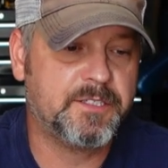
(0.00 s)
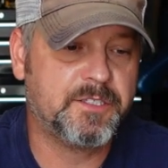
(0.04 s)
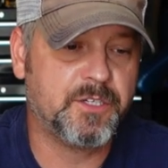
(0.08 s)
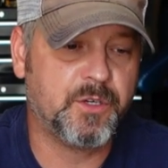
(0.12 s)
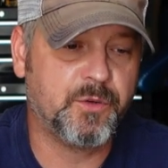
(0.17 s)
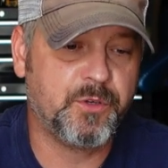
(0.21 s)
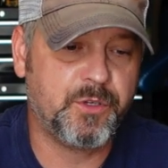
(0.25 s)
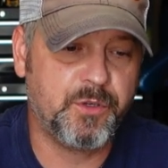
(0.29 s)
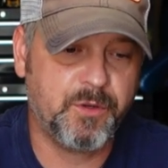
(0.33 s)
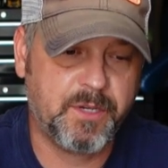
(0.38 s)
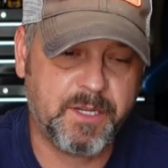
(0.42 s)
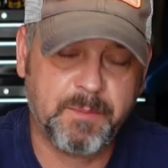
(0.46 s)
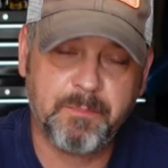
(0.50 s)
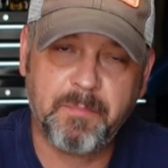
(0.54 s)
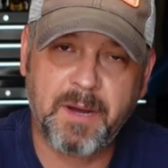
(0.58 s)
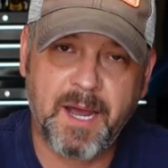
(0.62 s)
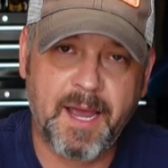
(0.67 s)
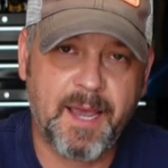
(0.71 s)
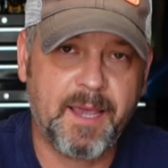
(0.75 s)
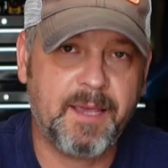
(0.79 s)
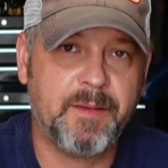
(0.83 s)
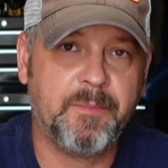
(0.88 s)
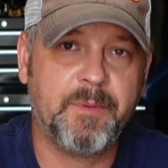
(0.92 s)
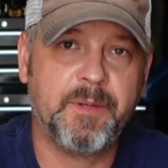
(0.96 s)
So you can
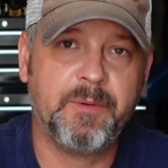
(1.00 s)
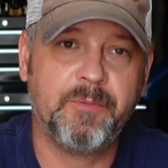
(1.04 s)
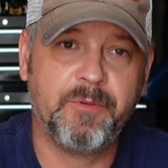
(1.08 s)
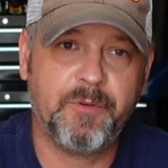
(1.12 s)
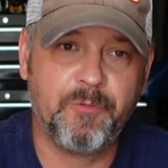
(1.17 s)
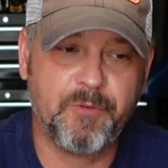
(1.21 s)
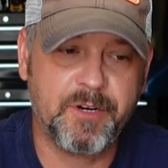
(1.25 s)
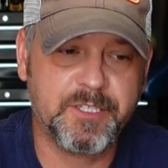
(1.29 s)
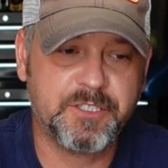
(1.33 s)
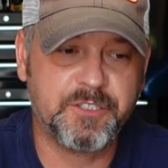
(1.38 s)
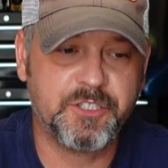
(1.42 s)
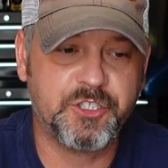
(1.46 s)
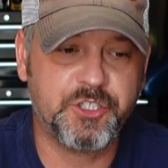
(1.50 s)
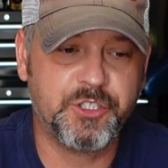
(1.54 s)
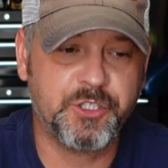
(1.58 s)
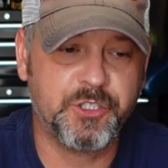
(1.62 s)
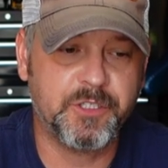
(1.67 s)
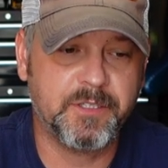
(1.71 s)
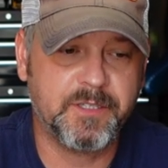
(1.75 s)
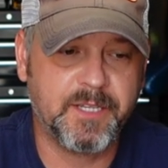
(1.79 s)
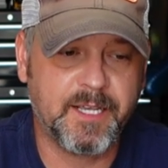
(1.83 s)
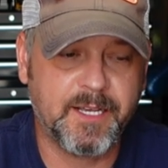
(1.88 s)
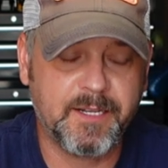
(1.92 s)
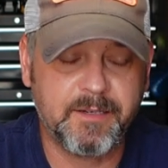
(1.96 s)
buy them and rest
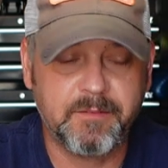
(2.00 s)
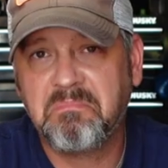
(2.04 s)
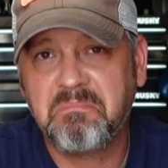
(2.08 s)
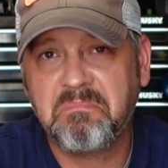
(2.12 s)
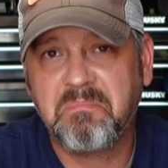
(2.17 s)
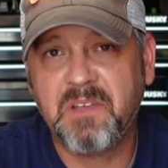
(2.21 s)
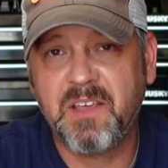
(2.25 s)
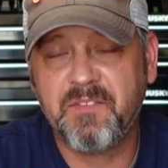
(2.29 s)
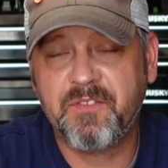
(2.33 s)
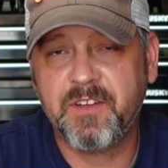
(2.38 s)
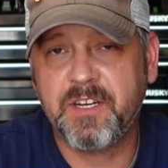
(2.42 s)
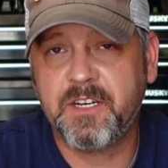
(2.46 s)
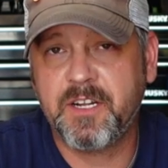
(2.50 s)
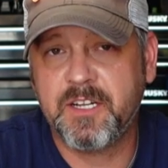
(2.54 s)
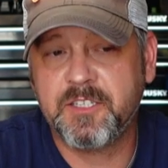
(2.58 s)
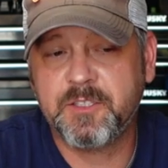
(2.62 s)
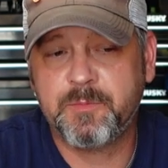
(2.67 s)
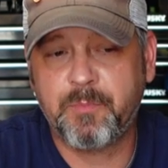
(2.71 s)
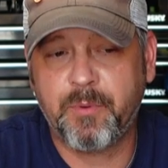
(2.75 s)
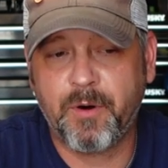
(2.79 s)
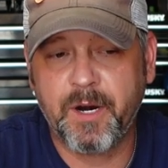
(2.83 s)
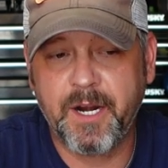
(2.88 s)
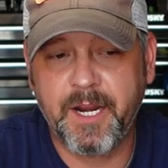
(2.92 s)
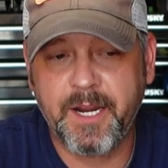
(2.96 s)
assured that if it does
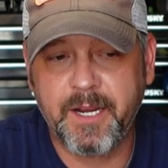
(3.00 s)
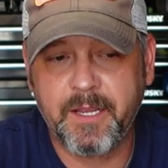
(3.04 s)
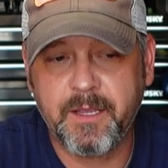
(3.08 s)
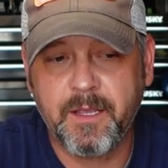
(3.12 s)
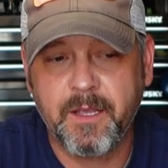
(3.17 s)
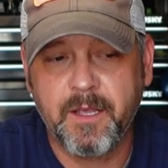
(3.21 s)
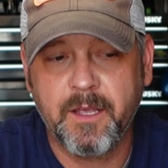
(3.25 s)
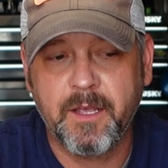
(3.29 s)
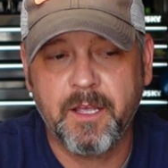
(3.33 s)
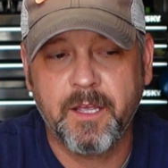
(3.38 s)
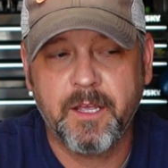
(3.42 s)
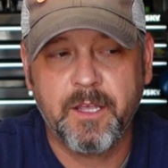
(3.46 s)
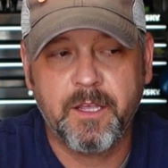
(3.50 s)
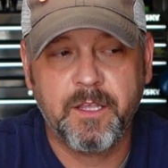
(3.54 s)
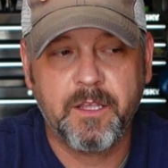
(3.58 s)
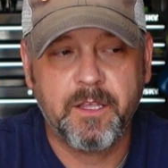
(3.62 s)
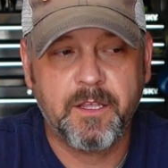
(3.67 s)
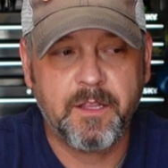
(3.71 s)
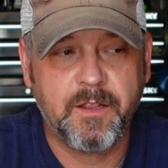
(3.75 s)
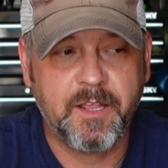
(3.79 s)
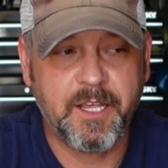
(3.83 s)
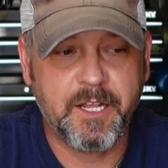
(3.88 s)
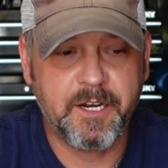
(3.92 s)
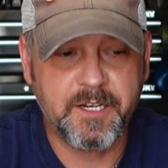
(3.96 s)
break,
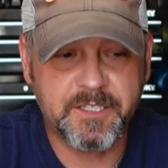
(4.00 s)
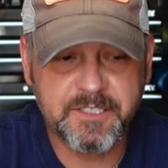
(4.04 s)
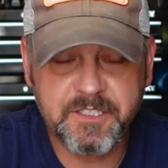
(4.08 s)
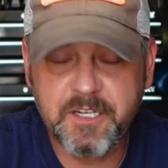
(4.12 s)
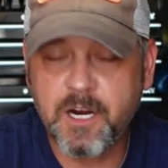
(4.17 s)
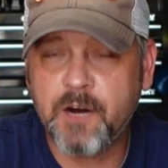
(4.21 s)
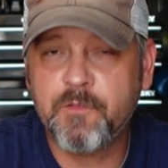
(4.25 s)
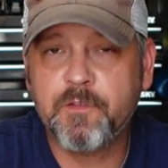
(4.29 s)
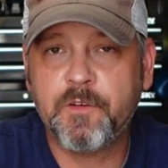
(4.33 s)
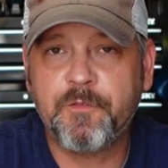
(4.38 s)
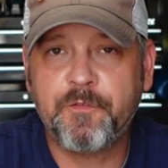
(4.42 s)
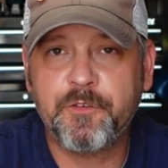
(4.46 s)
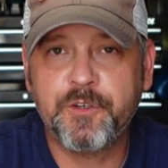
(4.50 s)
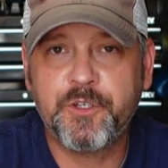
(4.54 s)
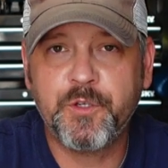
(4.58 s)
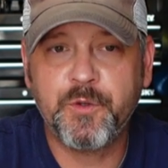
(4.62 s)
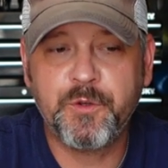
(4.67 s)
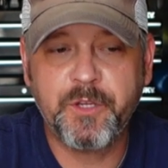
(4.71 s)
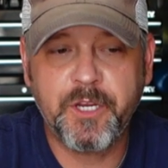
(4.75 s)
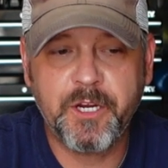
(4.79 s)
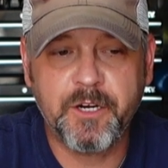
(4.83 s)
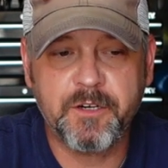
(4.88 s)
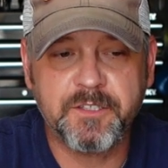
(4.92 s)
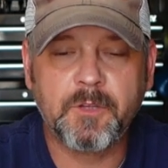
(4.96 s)
it is covered for 2
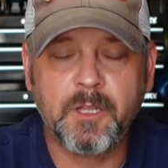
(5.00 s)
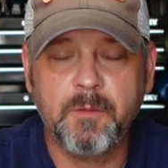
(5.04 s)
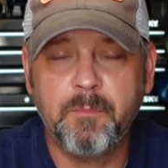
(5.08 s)
years.